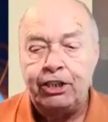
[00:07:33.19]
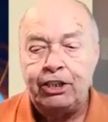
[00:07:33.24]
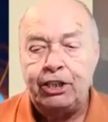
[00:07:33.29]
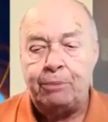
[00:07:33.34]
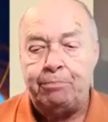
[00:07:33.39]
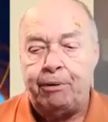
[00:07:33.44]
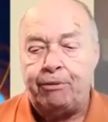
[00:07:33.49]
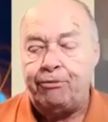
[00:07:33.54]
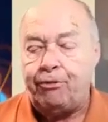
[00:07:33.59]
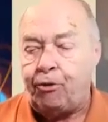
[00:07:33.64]
to
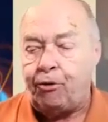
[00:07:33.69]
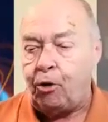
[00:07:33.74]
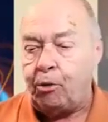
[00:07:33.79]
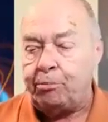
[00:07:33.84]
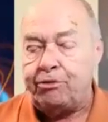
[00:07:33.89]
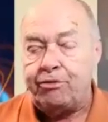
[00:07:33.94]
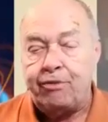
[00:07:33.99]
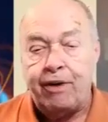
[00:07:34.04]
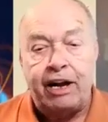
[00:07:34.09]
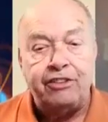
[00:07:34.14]

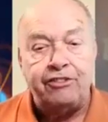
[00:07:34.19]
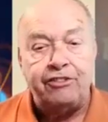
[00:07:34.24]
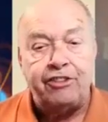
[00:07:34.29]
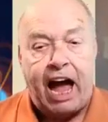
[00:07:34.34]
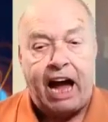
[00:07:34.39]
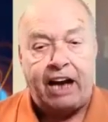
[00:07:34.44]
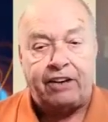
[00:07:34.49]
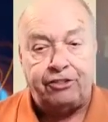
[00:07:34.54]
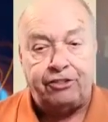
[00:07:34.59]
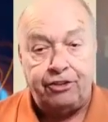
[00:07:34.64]
perform
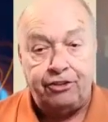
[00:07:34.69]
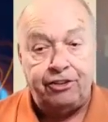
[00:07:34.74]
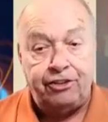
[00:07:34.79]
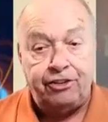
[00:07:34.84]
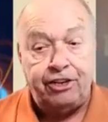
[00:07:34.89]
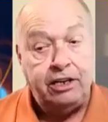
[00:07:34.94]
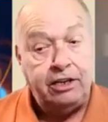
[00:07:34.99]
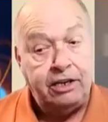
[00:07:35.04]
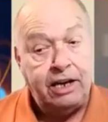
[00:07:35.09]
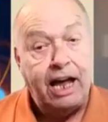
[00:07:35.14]

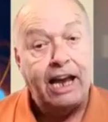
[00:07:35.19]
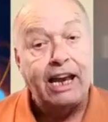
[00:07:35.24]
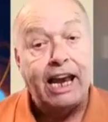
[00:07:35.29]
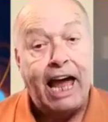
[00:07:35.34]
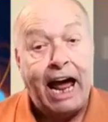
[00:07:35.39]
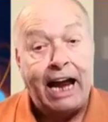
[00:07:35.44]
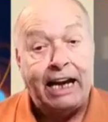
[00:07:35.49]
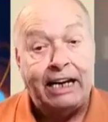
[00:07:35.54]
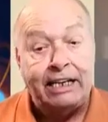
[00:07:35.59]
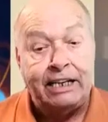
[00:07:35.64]
transactions in
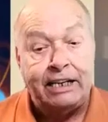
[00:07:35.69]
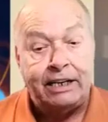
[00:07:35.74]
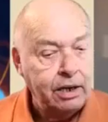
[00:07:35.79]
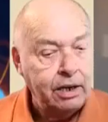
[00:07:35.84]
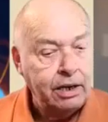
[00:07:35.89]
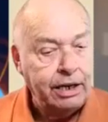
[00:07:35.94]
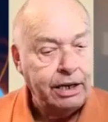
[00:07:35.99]
Latin.